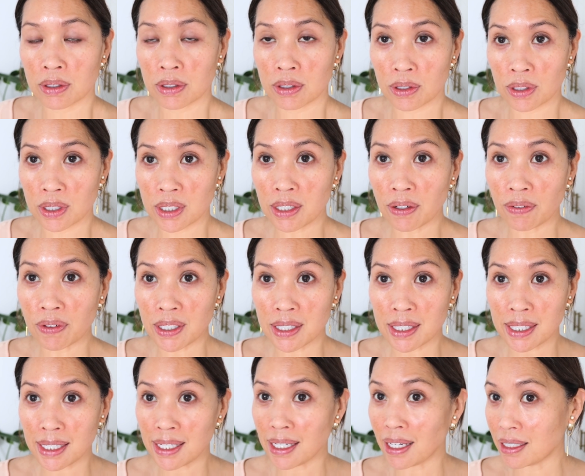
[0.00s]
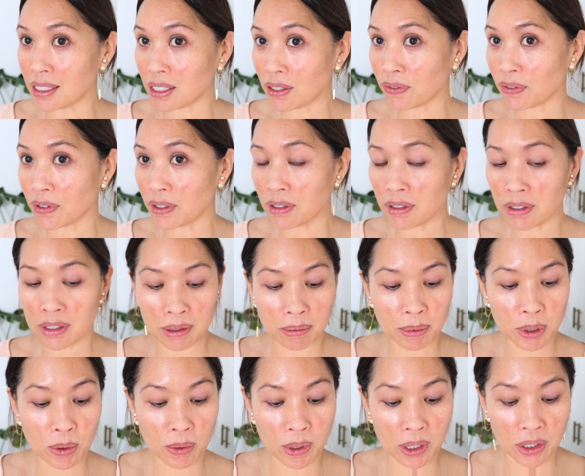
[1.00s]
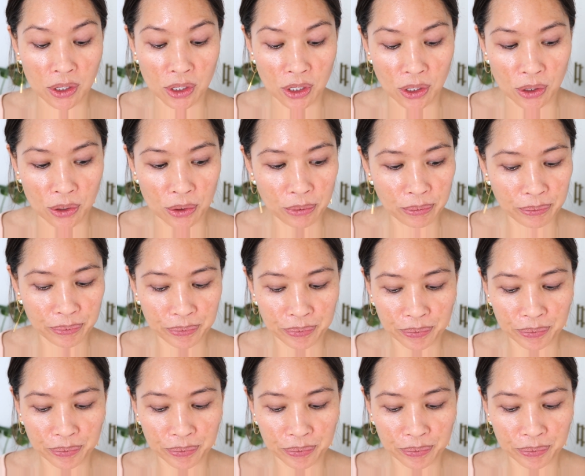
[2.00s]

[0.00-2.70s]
So you can definitely see a difference between the two.